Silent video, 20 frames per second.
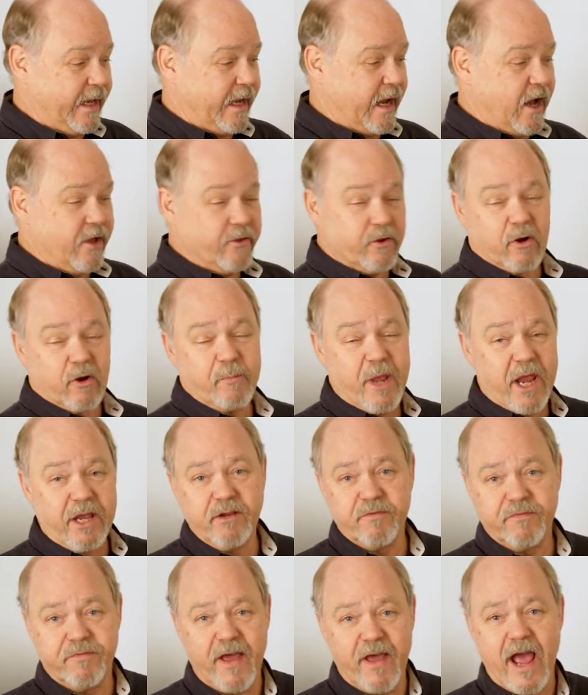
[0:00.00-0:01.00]
Other
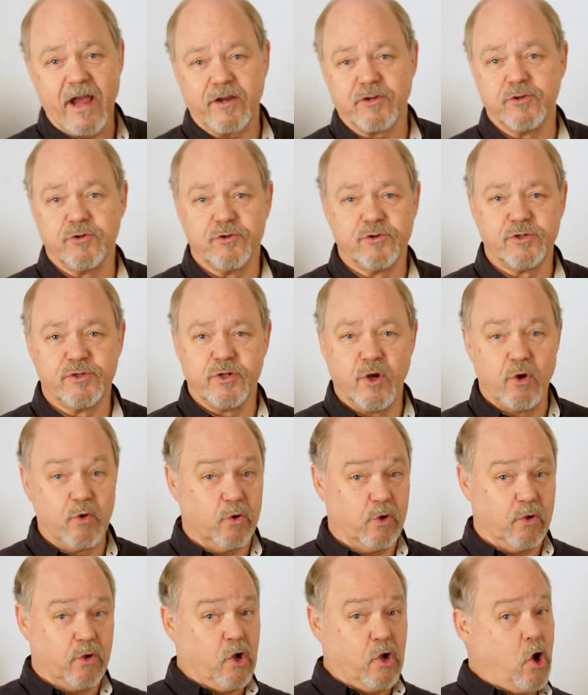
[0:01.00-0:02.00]
manufacturers
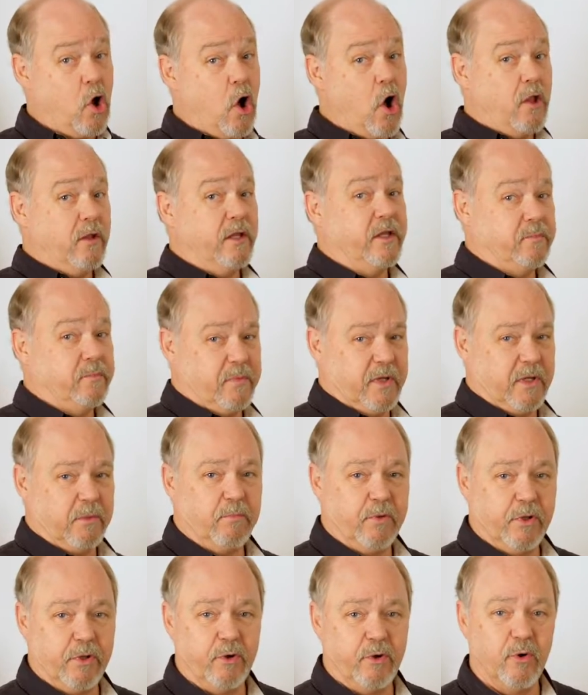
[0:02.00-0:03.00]
don't call it big
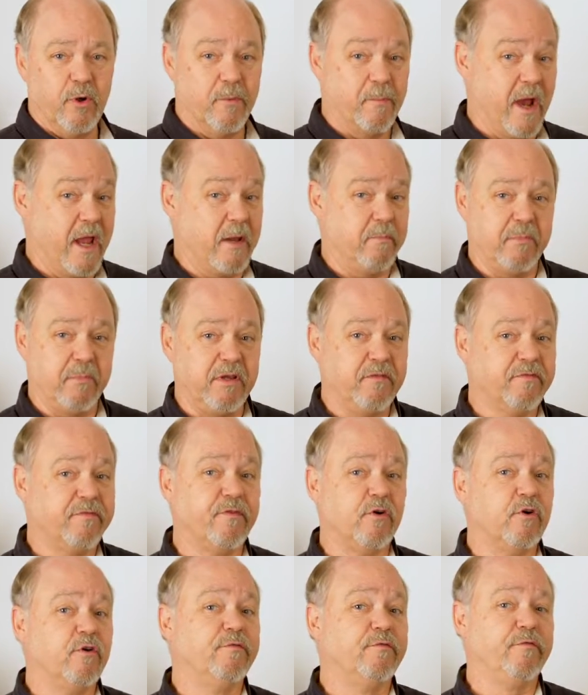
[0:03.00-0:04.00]
blue, it might be
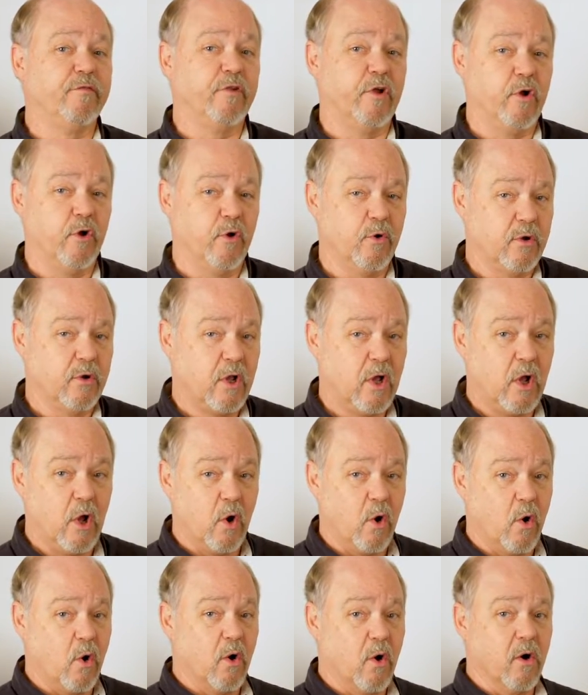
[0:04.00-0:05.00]
full flow
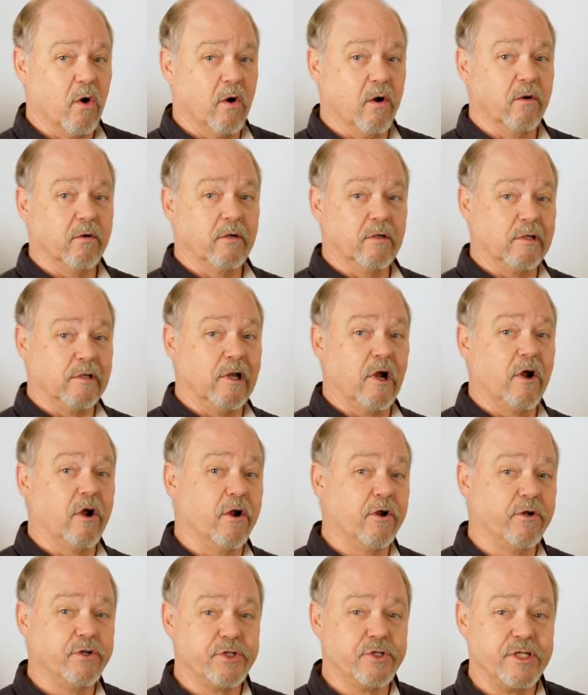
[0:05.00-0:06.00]
or
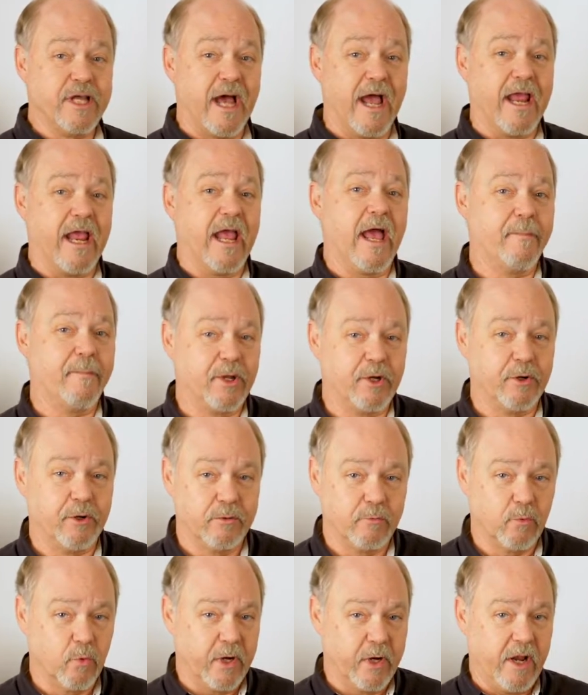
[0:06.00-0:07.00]
large diameter,
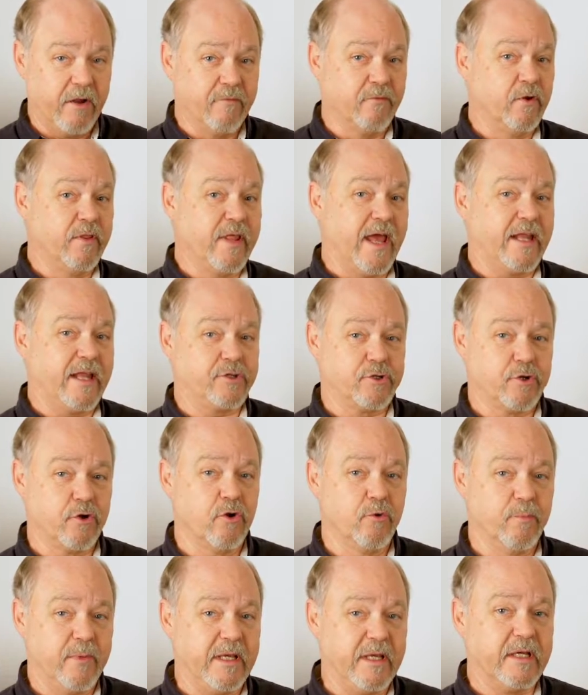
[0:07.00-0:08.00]
whatever that
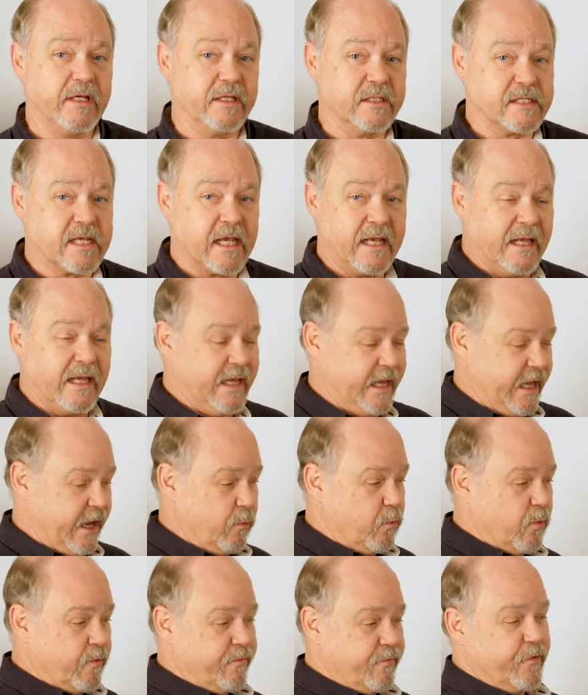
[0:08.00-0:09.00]
term is. It
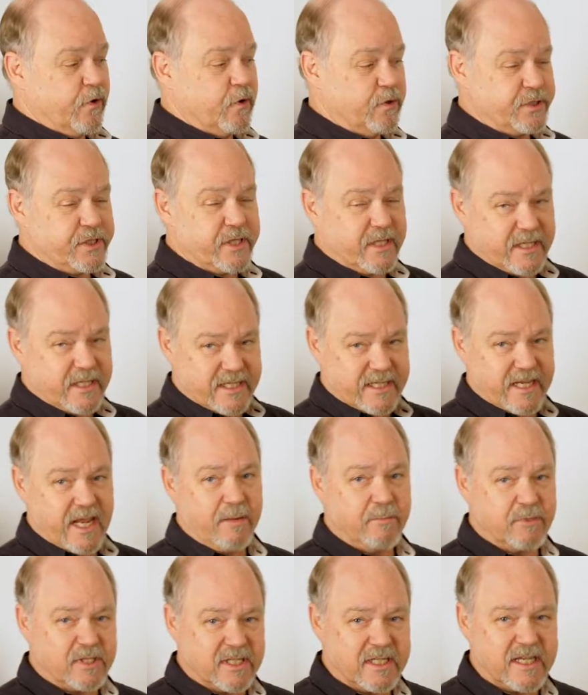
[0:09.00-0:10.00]
refers to the
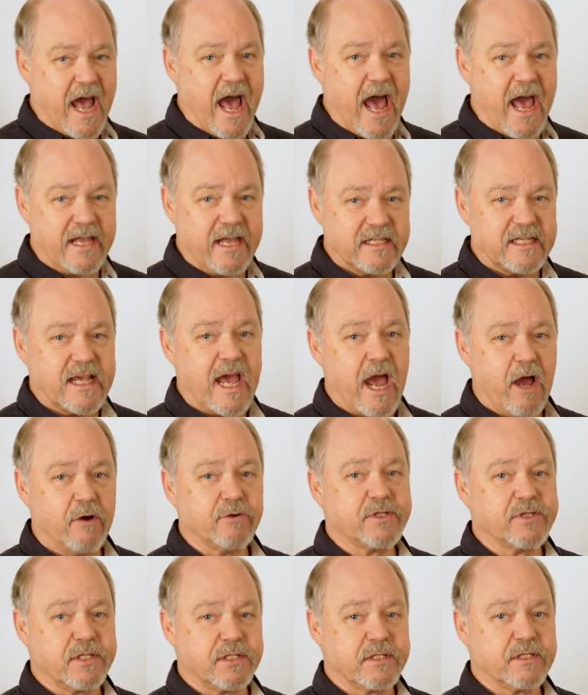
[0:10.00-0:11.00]
same size
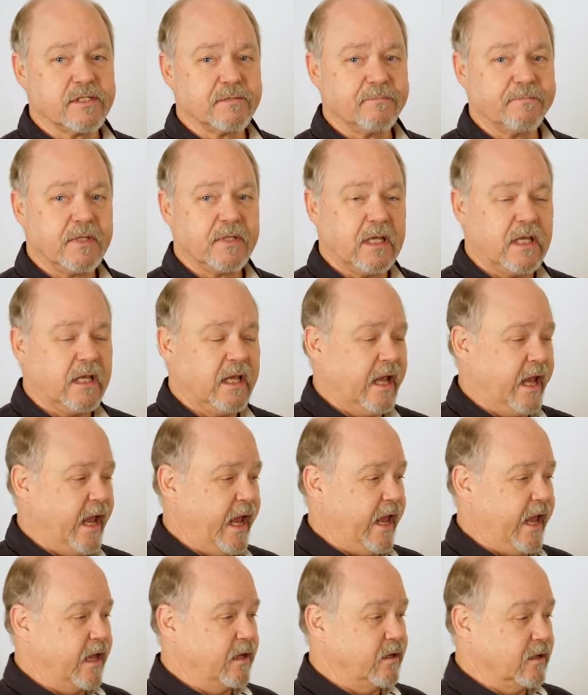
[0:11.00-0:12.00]
housings.
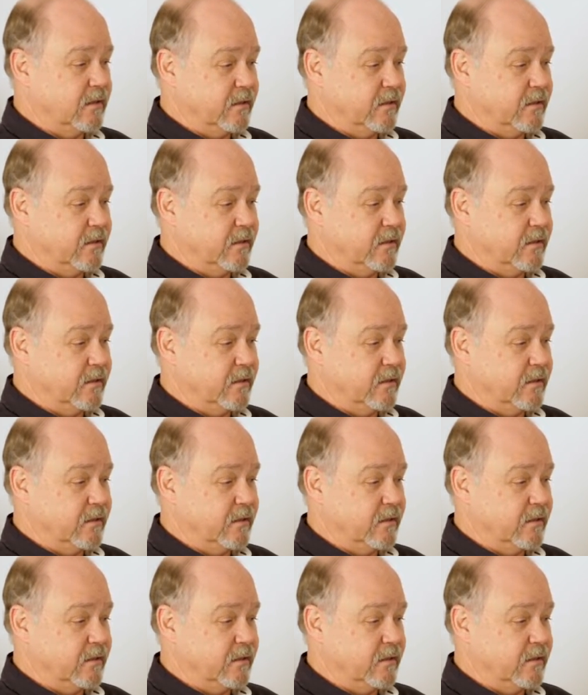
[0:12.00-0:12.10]
And